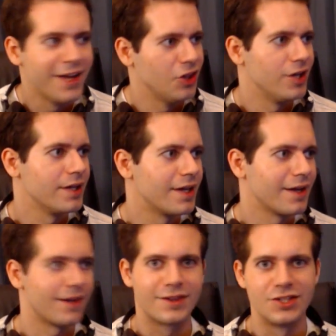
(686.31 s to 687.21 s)
Like,
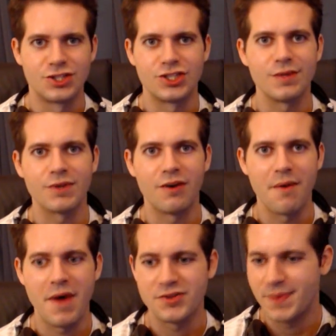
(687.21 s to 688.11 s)
there's just something on my
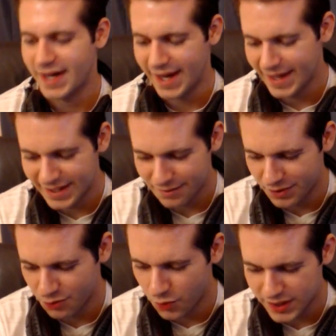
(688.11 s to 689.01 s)
mouse pad. I hit it and I'm
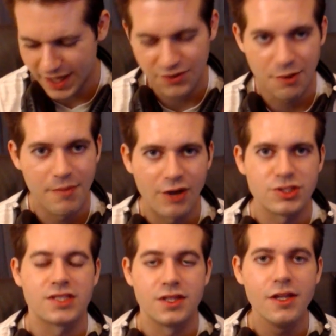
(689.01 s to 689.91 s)
like, what the hell? The mouse
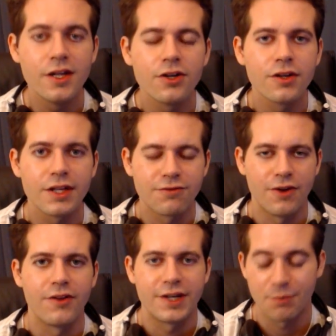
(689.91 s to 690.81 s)
is literally
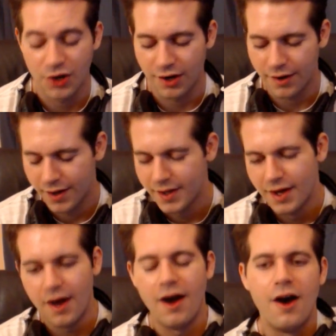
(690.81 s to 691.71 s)
falling apart.
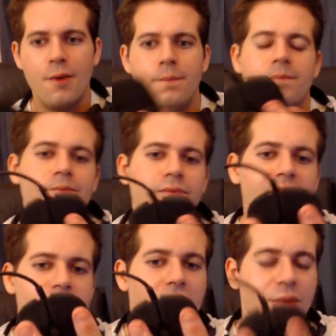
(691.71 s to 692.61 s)

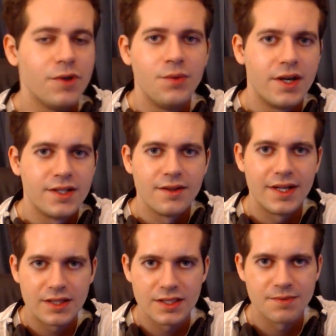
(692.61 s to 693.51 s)
So I really wanted to
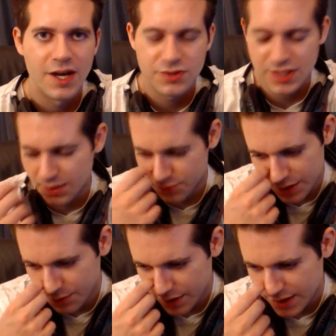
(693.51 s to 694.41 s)
like this mouse. I
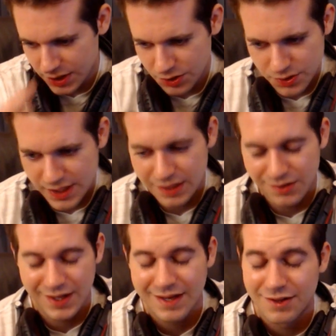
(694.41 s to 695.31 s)
really wanted to use it. You know,
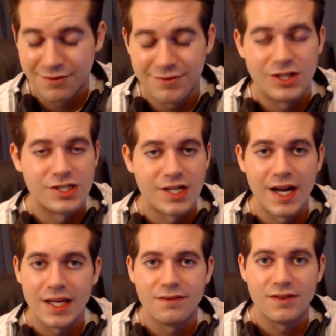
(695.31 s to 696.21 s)
I gave it a fair
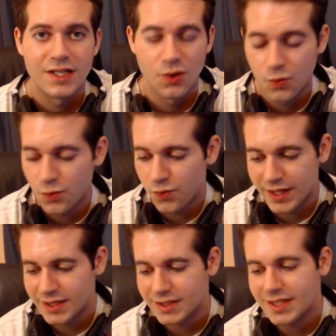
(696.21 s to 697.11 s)
shot. Gave it like
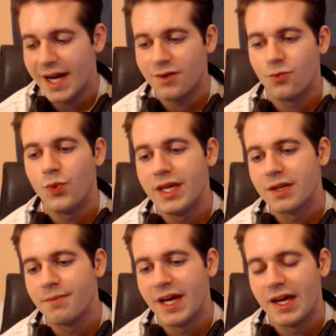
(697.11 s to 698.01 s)
an entire week,
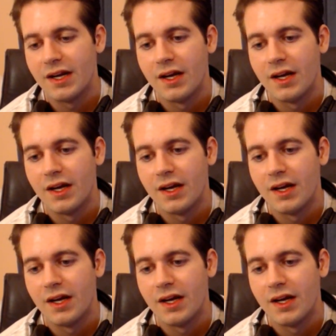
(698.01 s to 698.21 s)
man.